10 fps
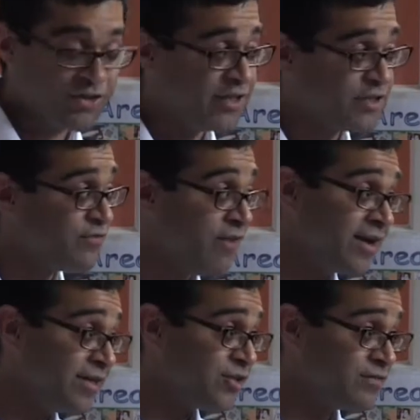So just
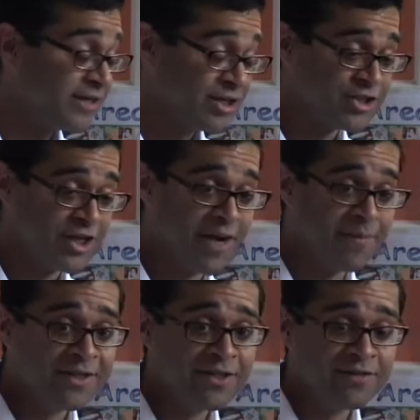finally, to finish,
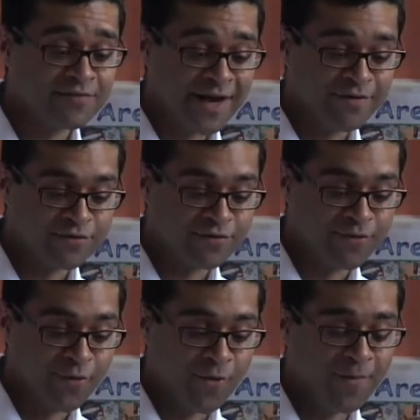in terms of areas of
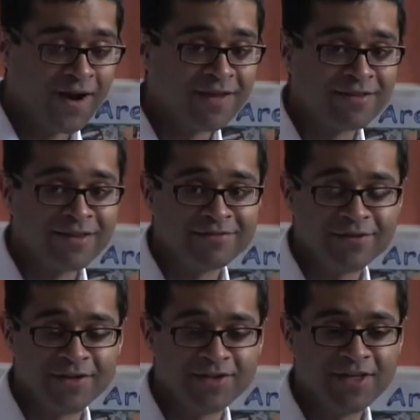reform, I think
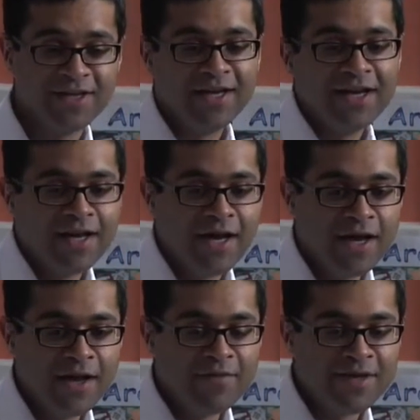
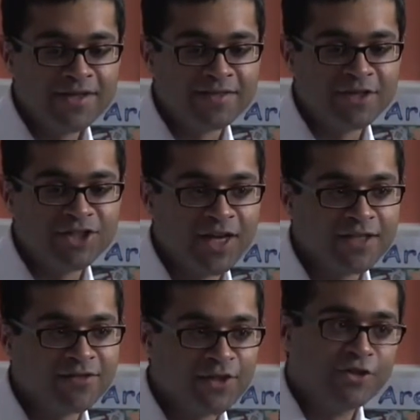that there needs to be a
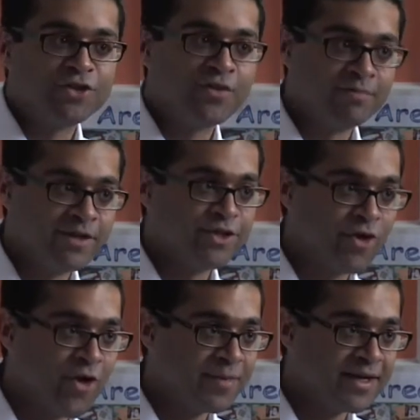change of culture in the British
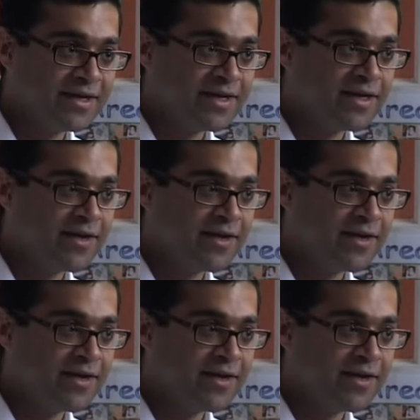Army.